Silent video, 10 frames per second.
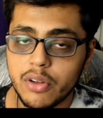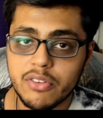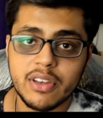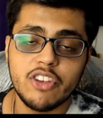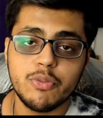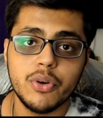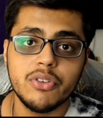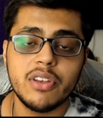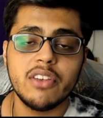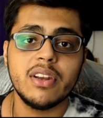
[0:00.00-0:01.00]
on Sky
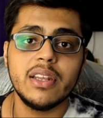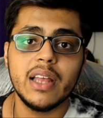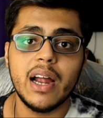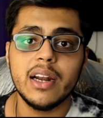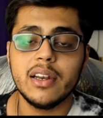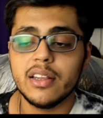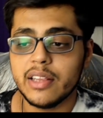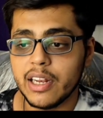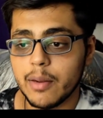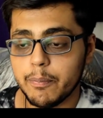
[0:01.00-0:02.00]
Sports has said that
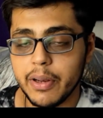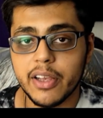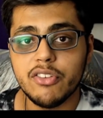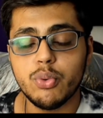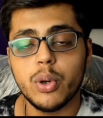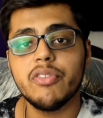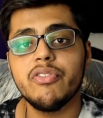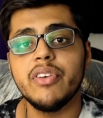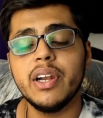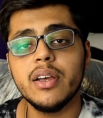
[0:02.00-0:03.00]
there are players who are
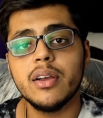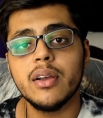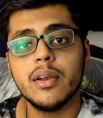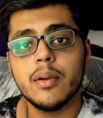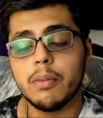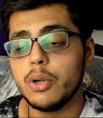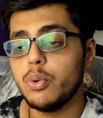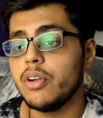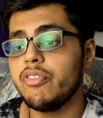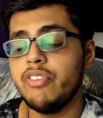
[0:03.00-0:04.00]
fit but
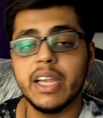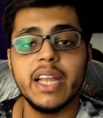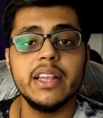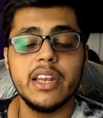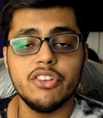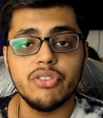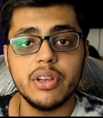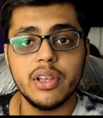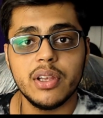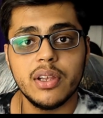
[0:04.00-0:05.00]
who are faking their
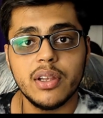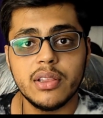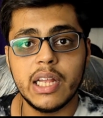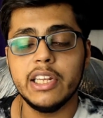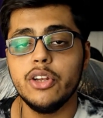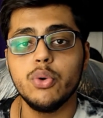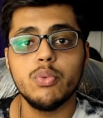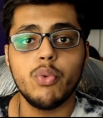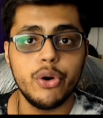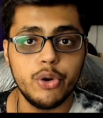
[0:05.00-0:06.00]
injury, that they
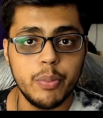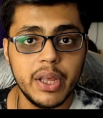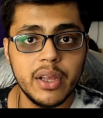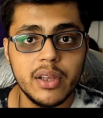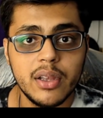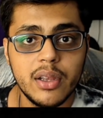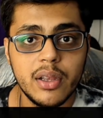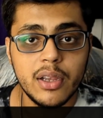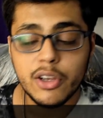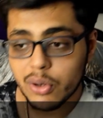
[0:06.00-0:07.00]
don't want to play.
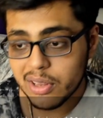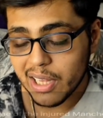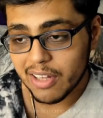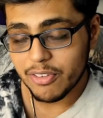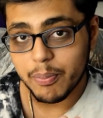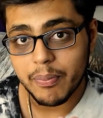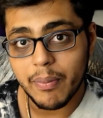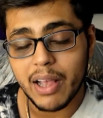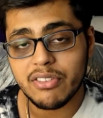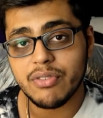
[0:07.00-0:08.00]
You know, that's
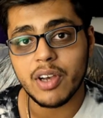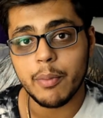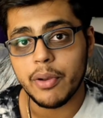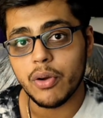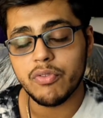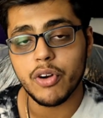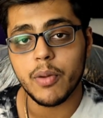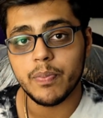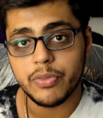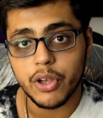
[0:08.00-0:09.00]
massive coming
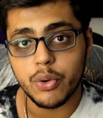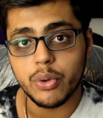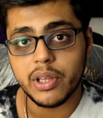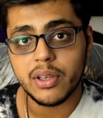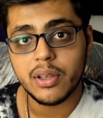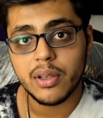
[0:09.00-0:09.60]
from Rooney,